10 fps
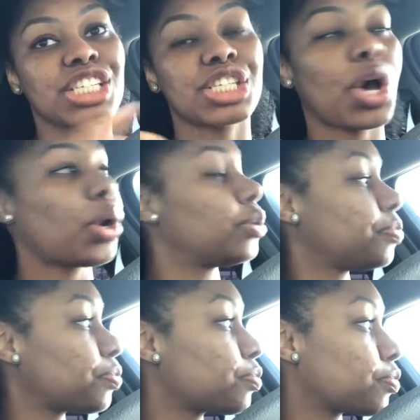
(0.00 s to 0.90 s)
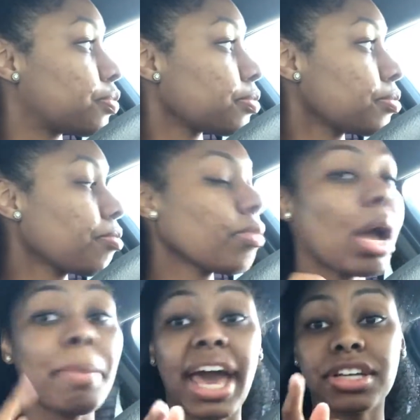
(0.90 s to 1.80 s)
so
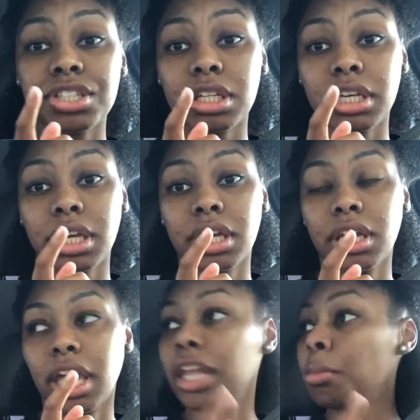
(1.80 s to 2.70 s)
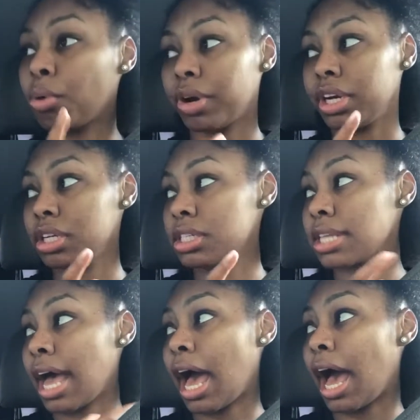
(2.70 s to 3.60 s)
I'm actually in the mornings.
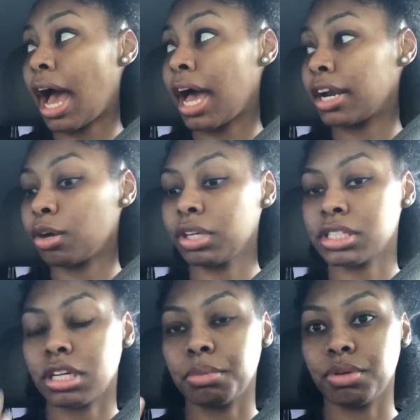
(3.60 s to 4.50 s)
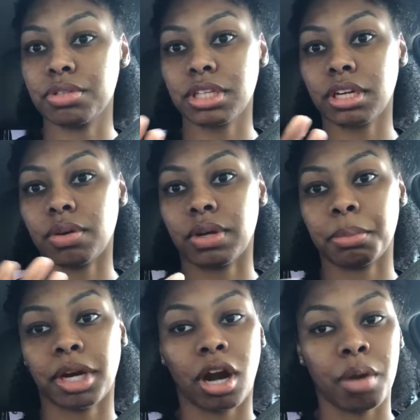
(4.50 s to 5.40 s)
I don't listen to music when
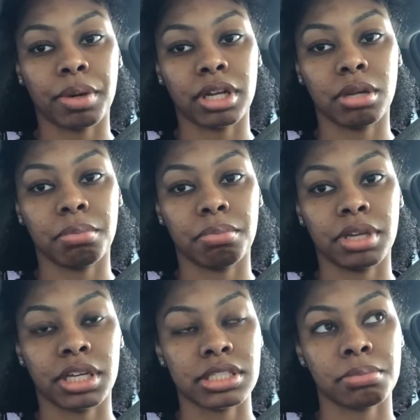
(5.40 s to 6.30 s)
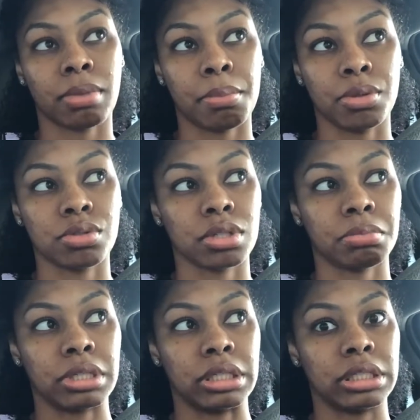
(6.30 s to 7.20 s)
I'm in the car with him because my music
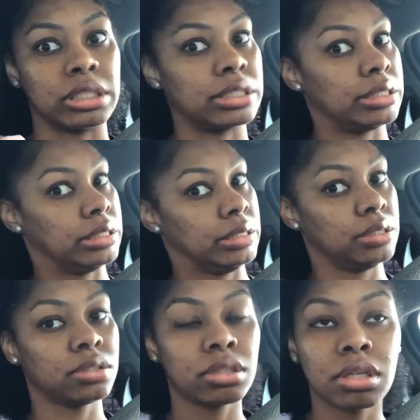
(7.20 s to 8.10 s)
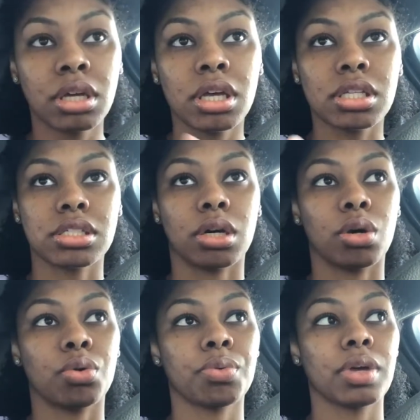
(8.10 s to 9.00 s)
be a little.
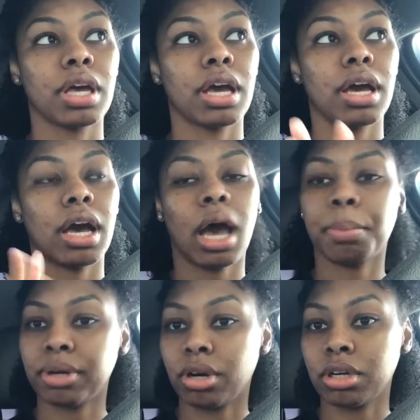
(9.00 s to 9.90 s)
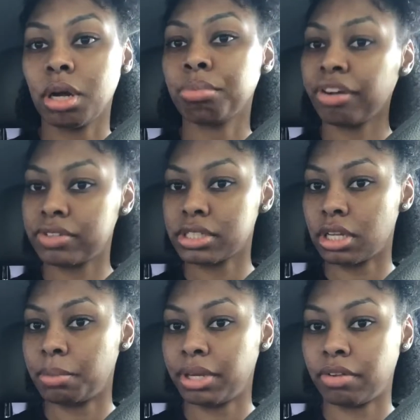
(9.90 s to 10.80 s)
So I put on a Breakfast
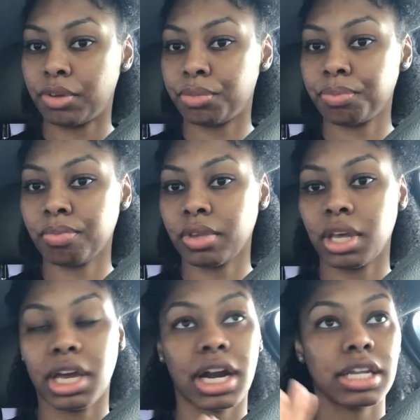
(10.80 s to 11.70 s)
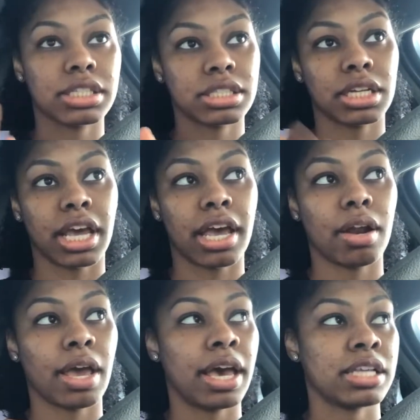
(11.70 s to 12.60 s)
Club interview and I listen to that
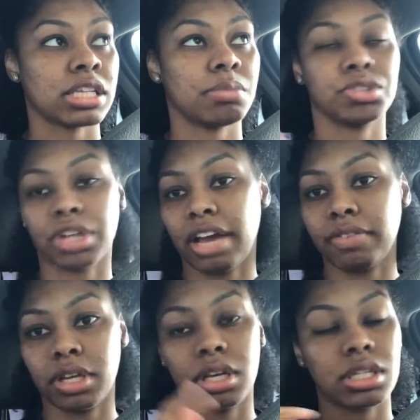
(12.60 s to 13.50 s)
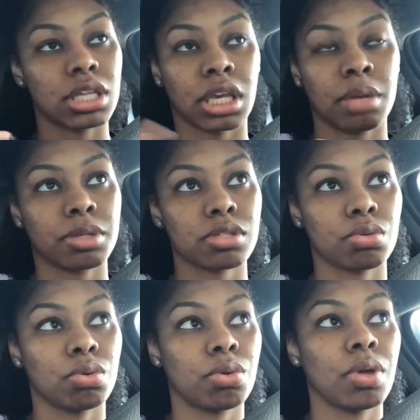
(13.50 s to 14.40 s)
as I'm driving and taking him to
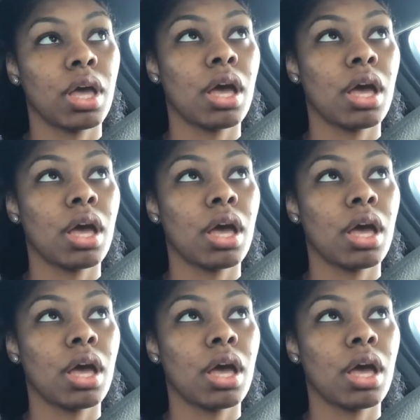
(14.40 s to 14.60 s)
school.